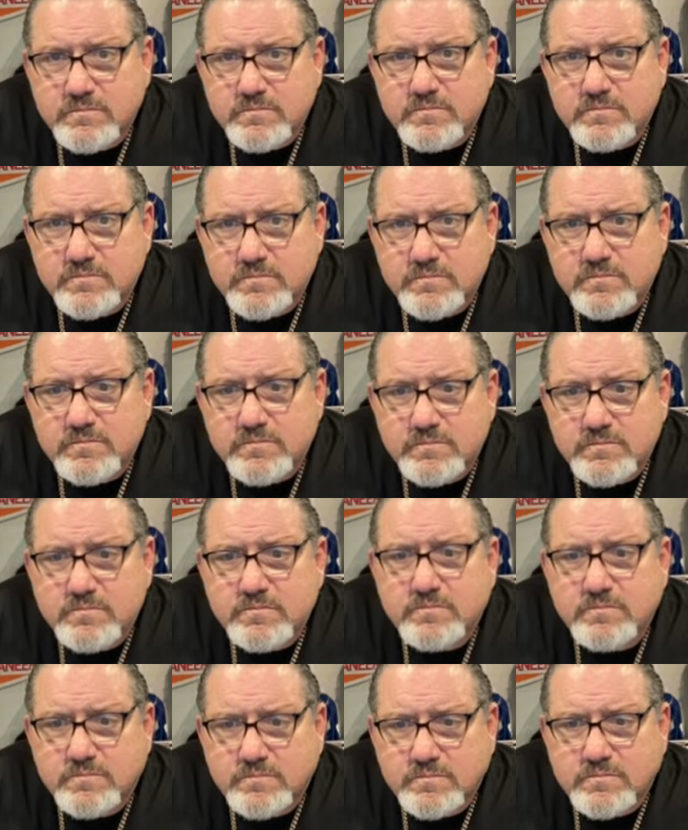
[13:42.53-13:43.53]

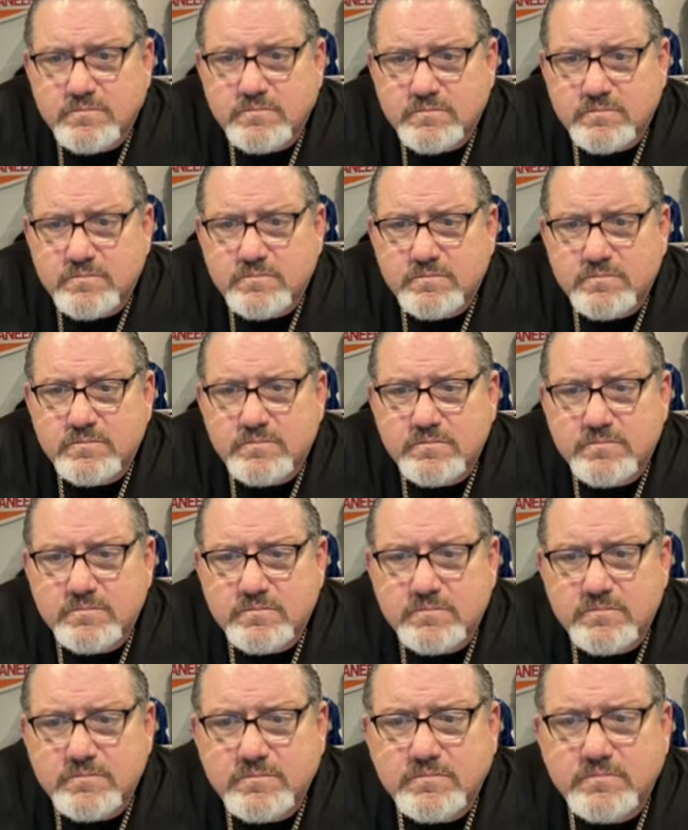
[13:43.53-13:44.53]

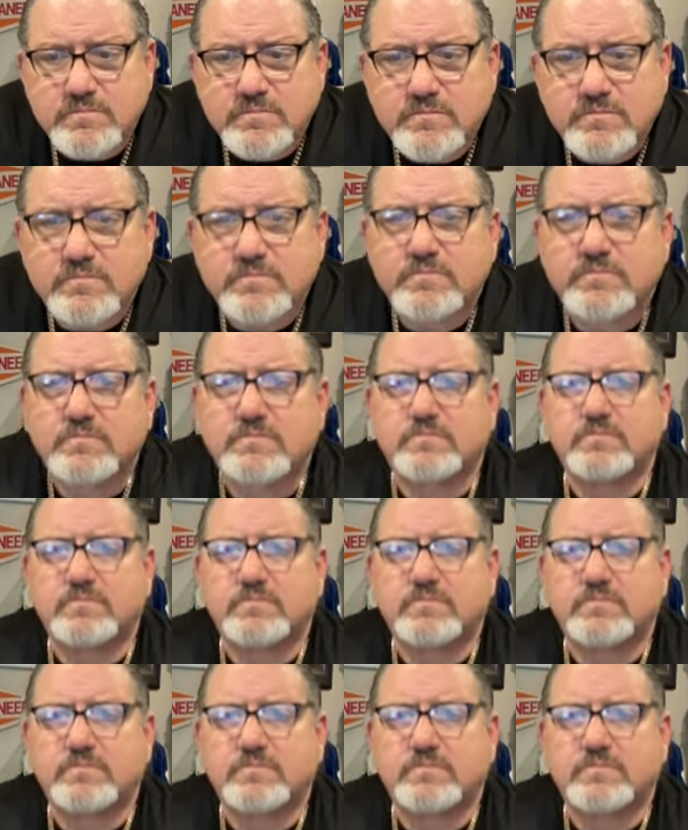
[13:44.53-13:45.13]
No words are spoken by the person on screen.